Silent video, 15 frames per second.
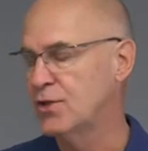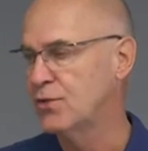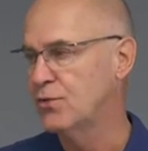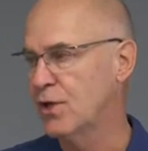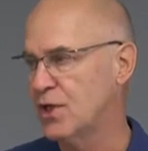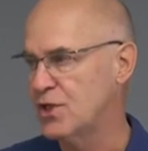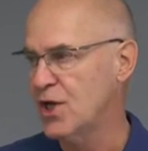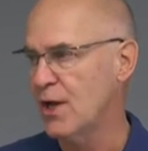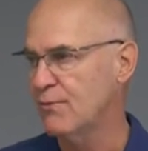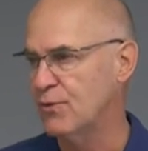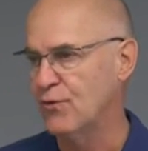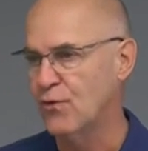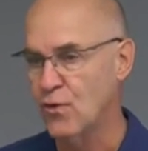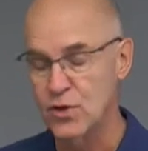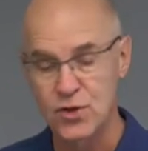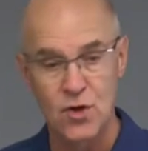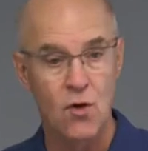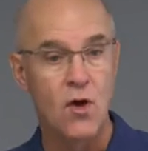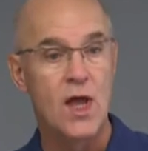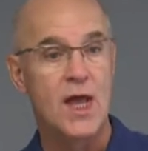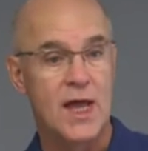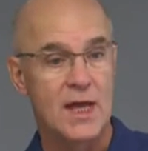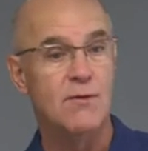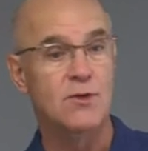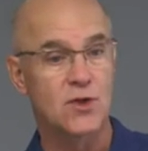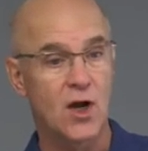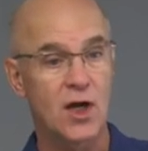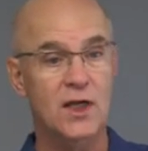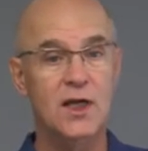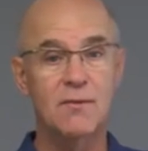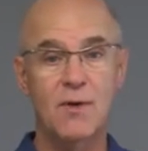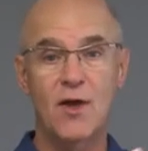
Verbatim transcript: to, uh, chapter four. So he was talking